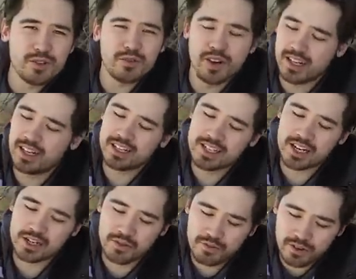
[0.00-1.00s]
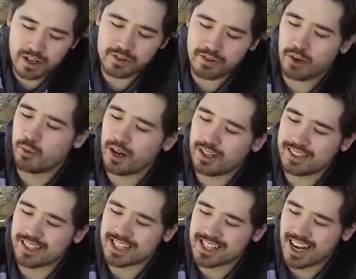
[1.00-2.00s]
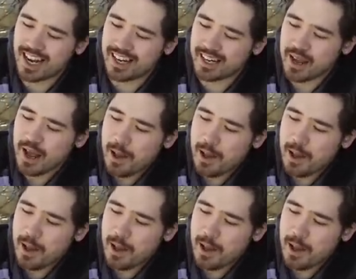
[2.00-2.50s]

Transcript: you find that it's actually very, very well designed.